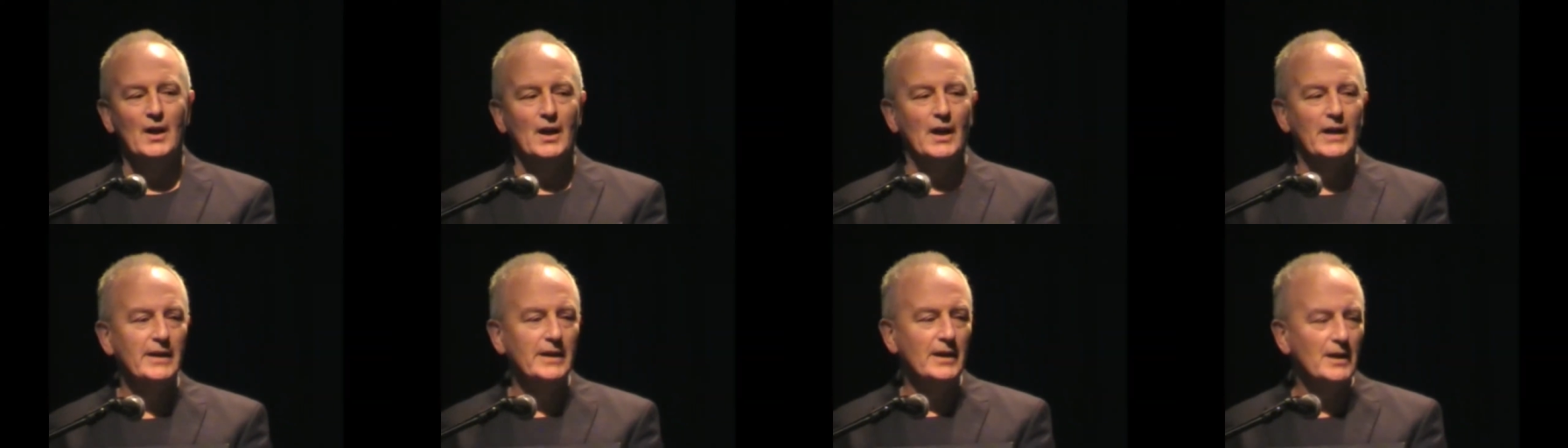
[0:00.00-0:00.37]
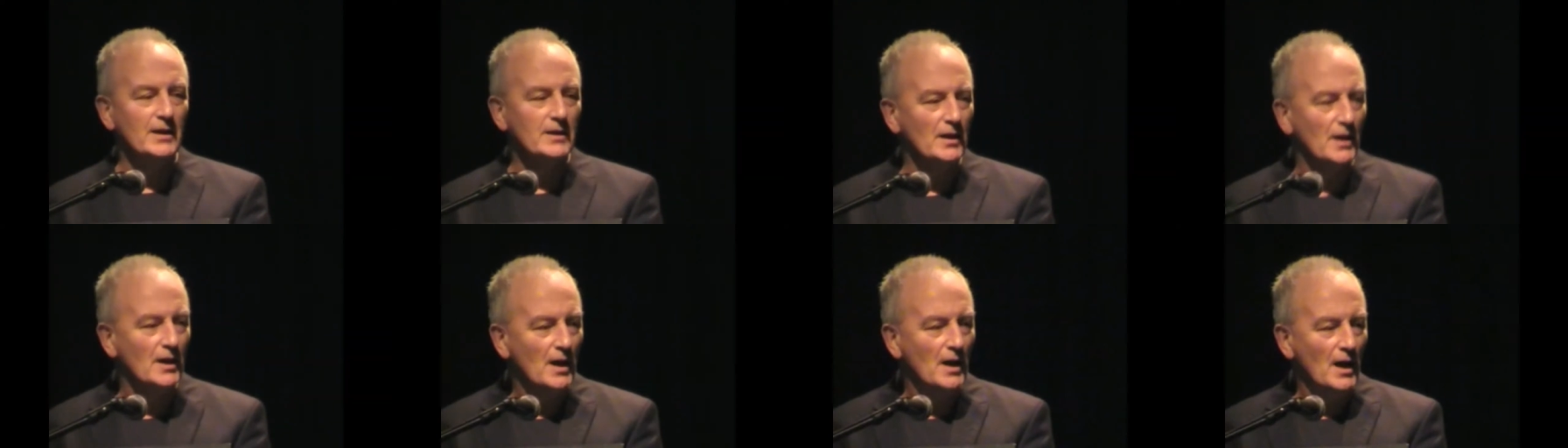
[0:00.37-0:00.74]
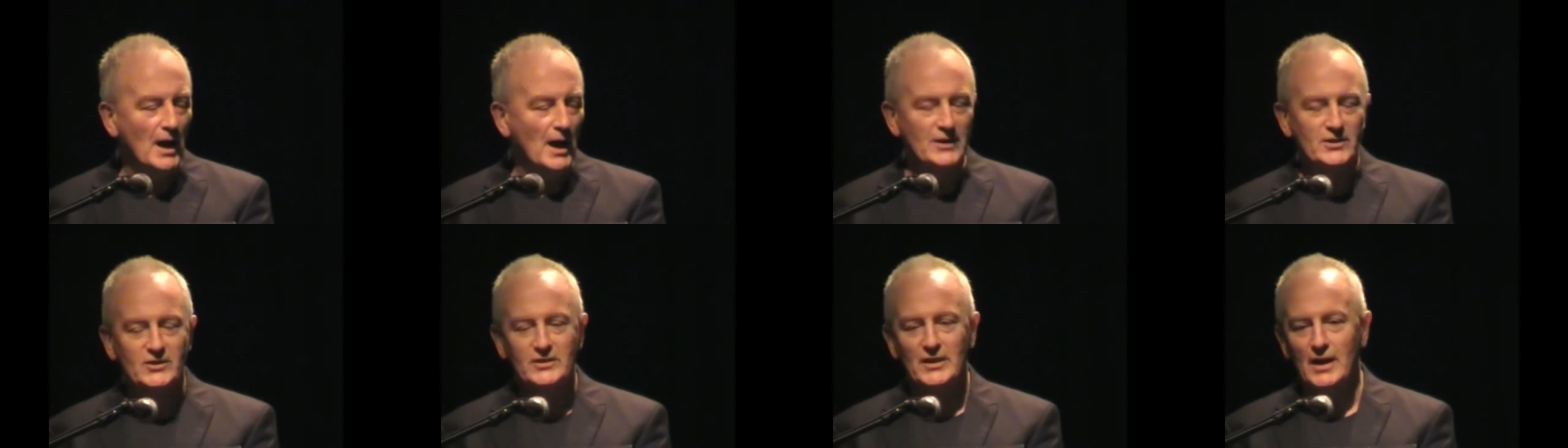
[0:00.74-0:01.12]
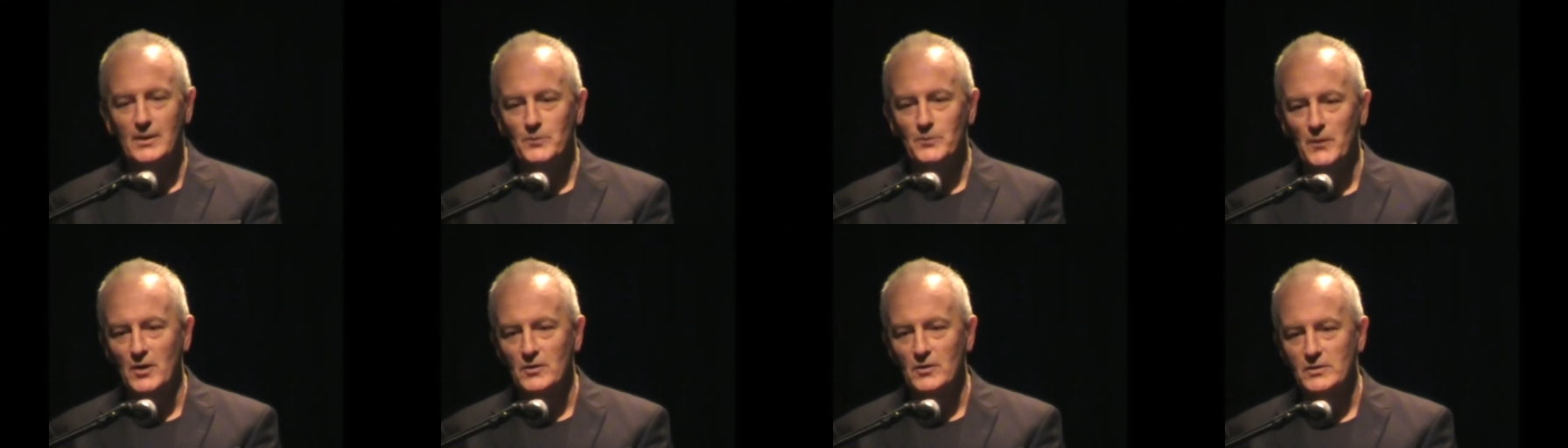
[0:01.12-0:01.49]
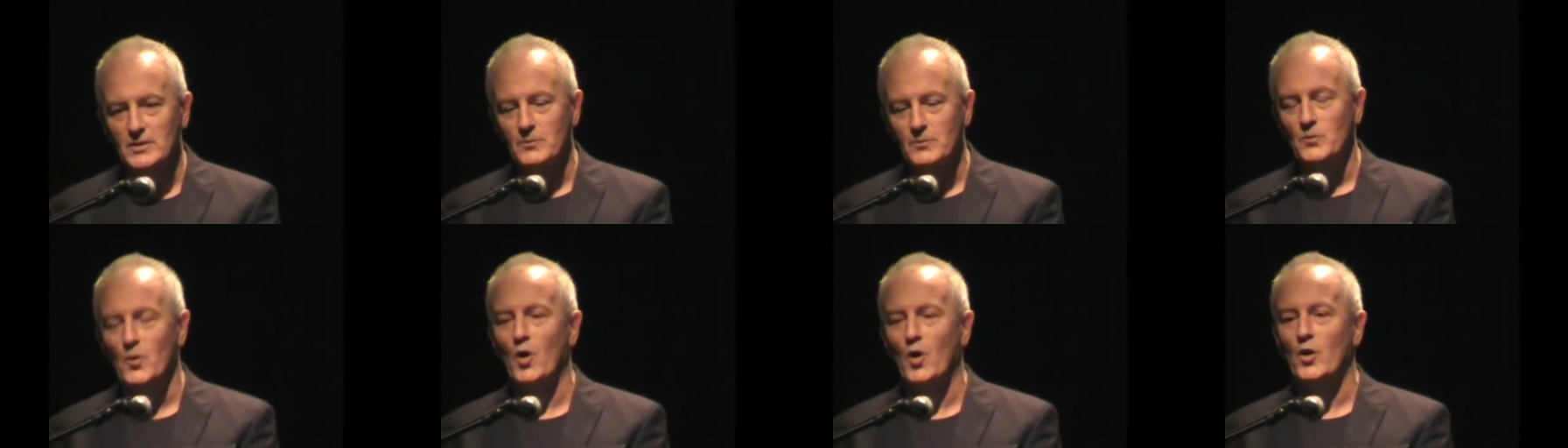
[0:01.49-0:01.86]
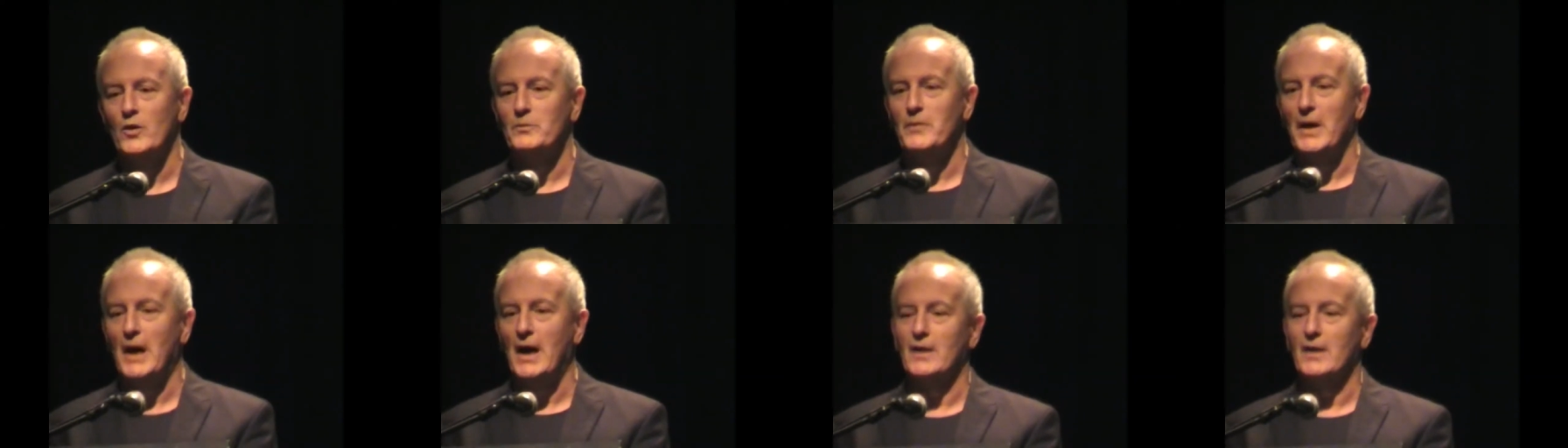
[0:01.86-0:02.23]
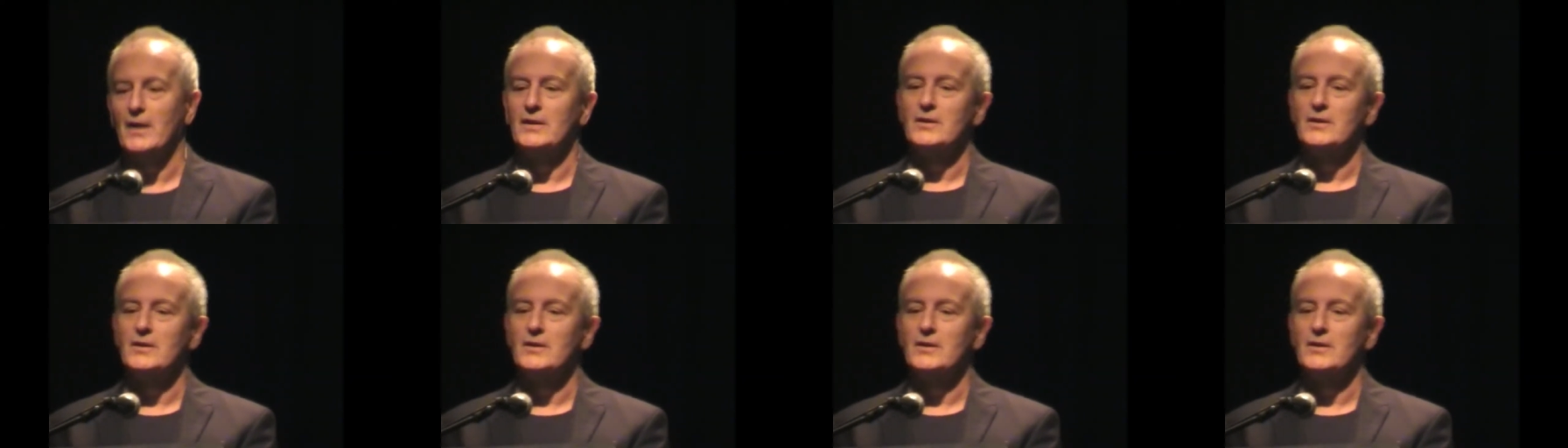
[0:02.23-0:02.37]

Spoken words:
and he had a side-mounted mowing barrel,